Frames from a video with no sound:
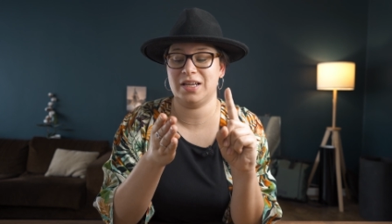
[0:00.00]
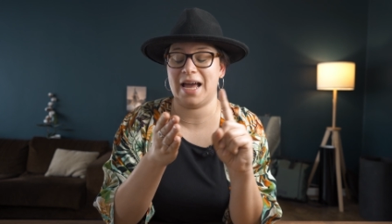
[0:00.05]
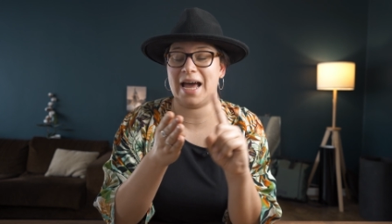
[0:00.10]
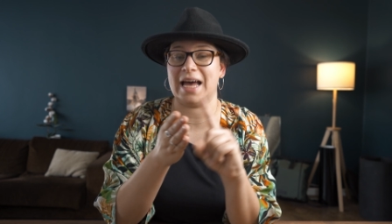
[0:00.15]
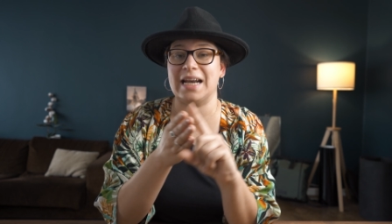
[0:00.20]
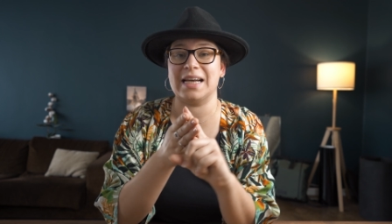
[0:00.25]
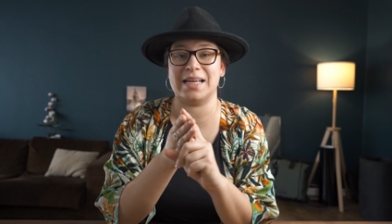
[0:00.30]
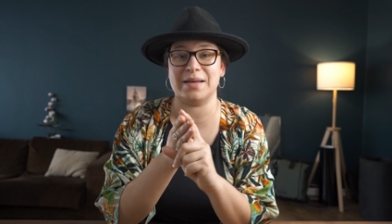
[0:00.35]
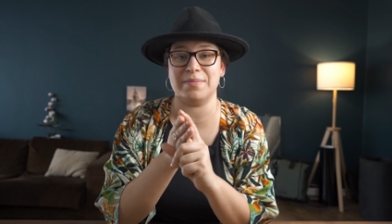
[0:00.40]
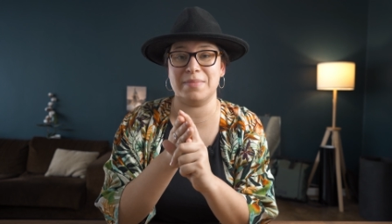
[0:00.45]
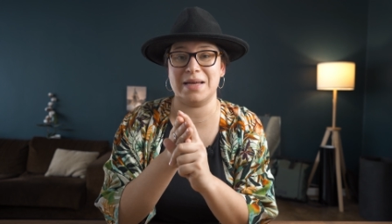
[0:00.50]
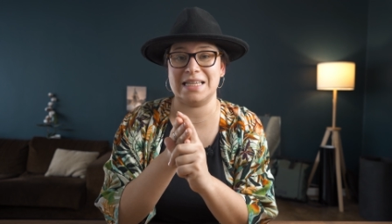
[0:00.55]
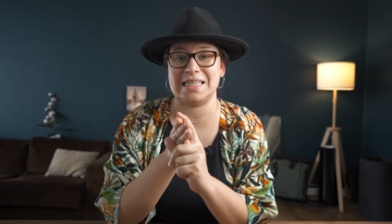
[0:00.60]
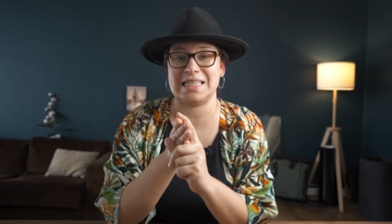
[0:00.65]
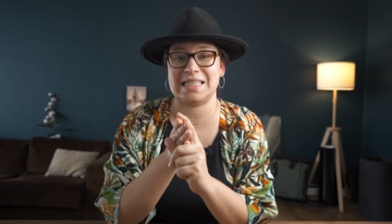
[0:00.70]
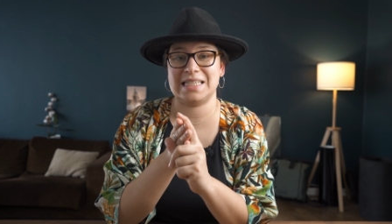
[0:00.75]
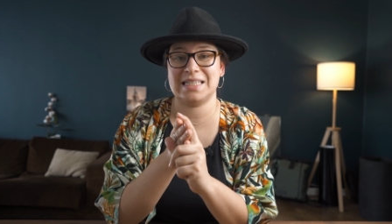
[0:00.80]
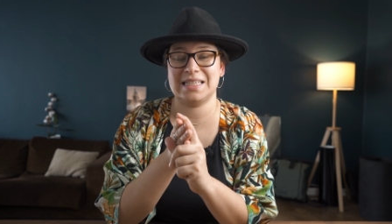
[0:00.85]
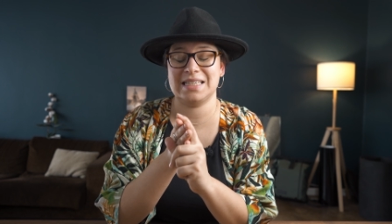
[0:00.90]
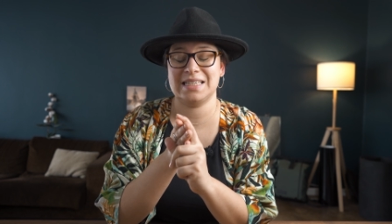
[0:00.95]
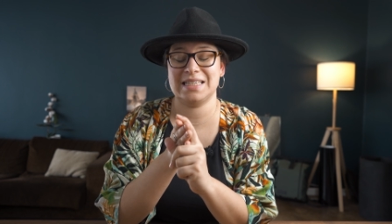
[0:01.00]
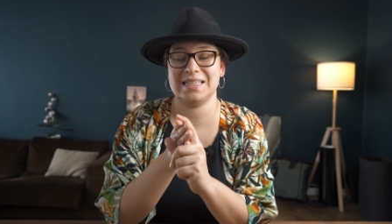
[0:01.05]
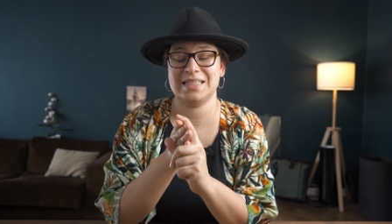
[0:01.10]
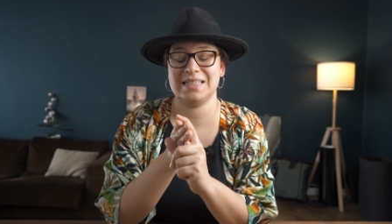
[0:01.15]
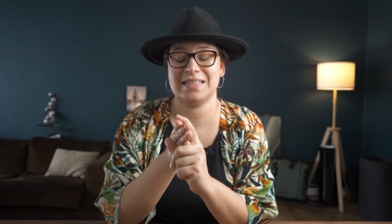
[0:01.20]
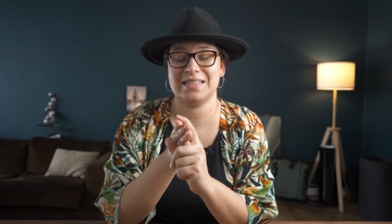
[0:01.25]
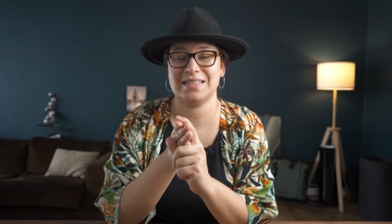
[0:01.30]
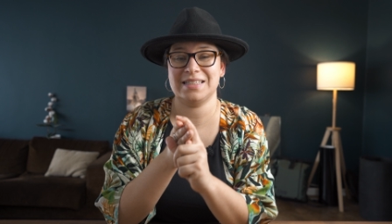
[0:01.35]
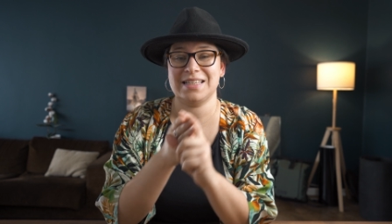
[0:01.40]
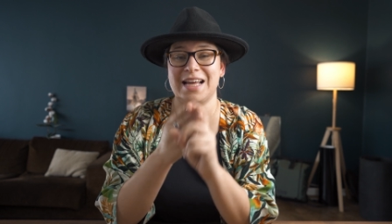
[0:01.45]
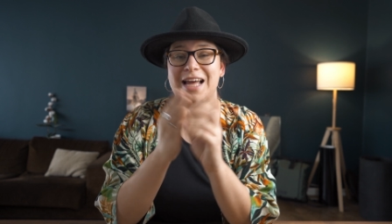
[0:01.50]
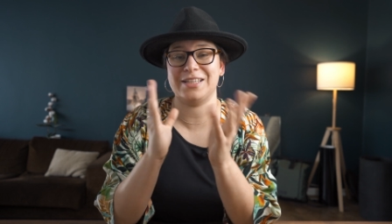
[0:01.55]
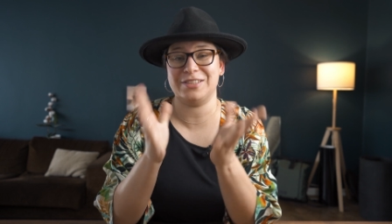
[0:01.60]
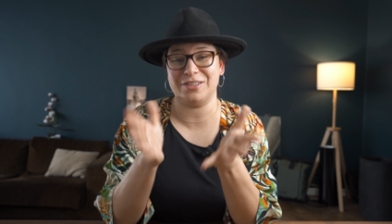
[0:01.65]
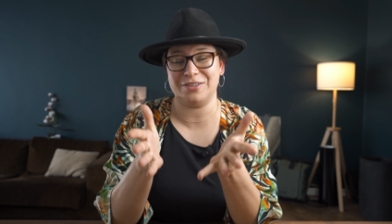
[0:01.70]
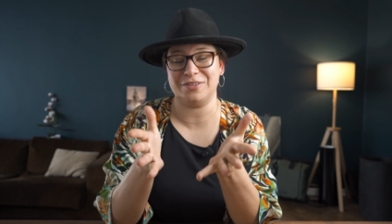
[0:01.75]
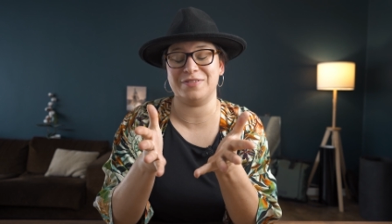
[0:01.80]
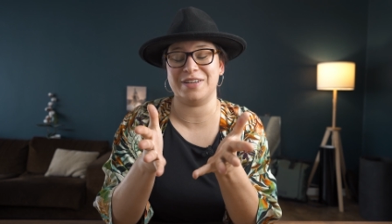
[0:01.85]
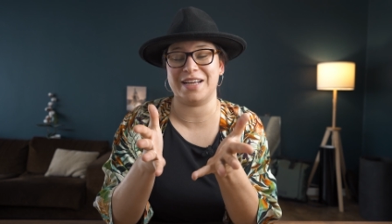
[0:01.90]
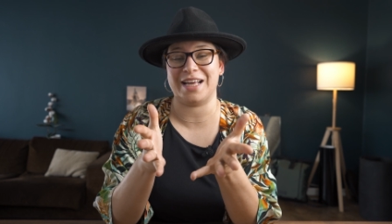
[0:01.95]
and commit. And
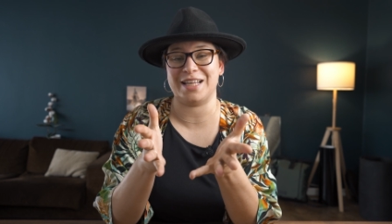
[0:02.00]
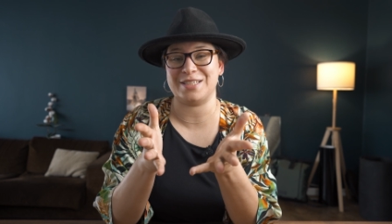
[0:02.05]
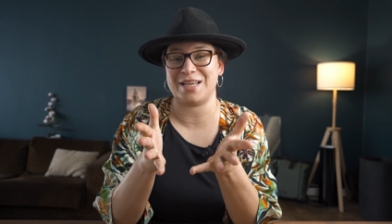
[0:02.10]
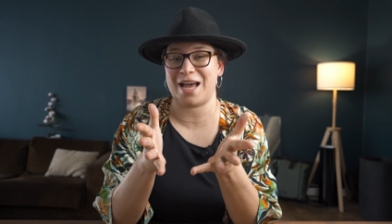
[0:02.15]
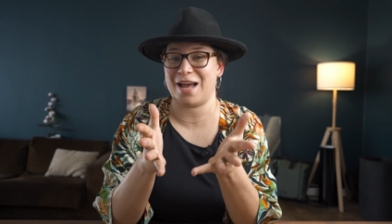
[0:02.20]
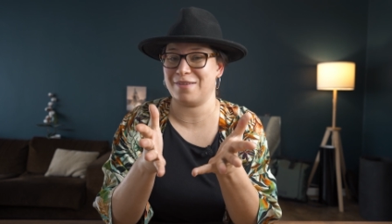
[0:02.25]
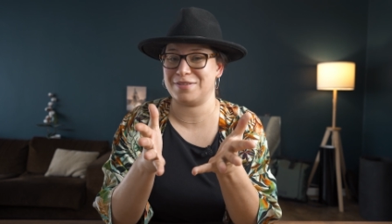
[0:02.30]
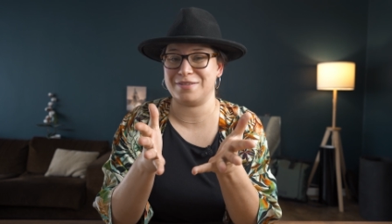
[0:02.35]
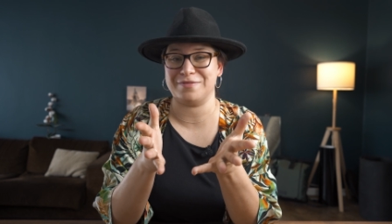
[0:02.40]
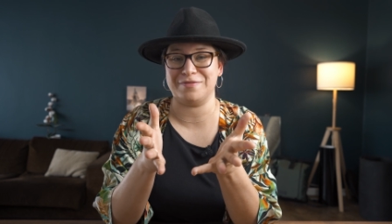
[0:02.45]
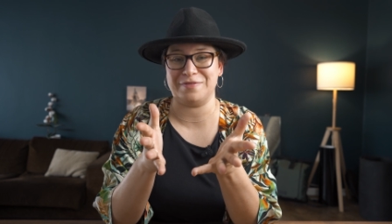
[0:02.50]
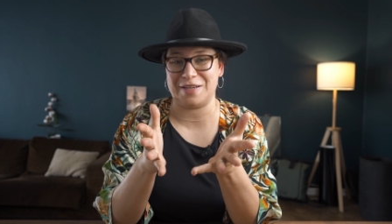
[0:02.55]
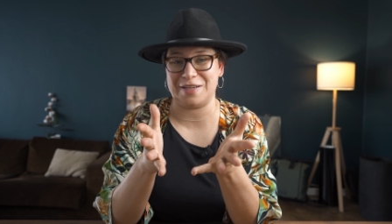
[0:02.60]
don't forget to have some